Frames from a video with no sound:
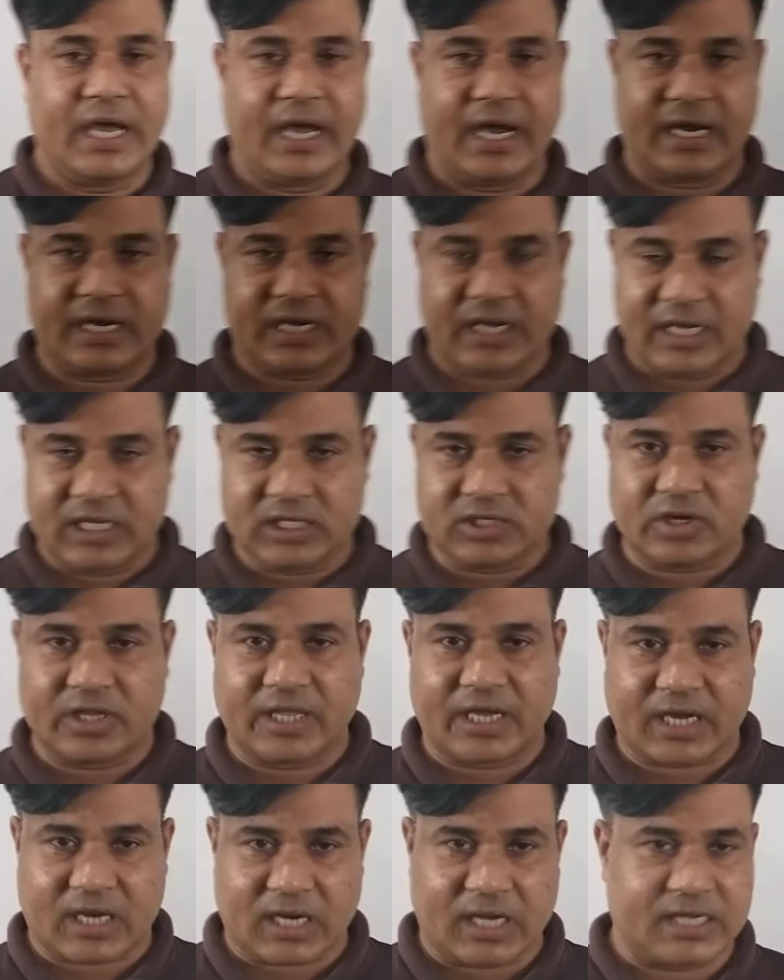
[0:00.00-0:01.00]
and enjoy
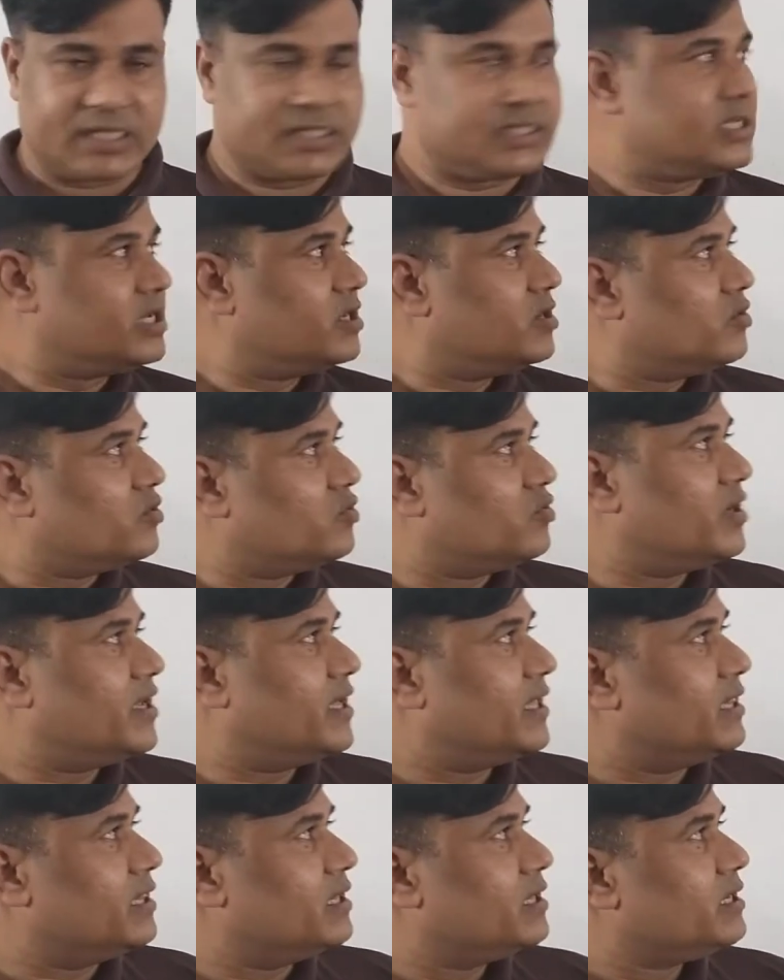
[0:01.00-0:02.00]
the class
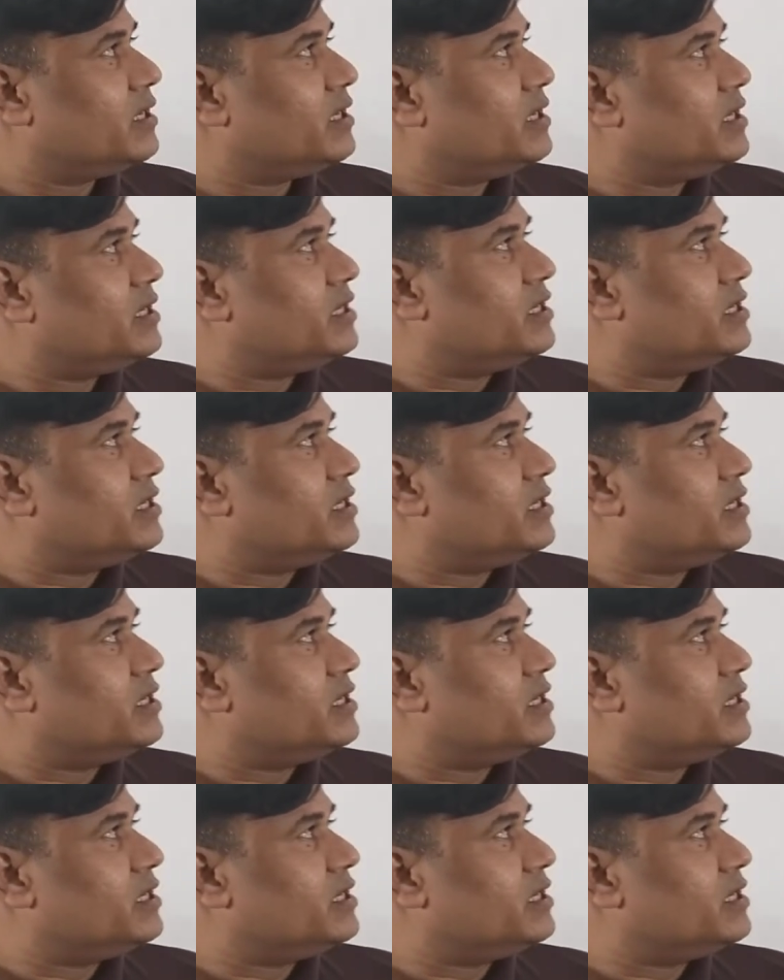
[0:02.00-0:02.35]
well.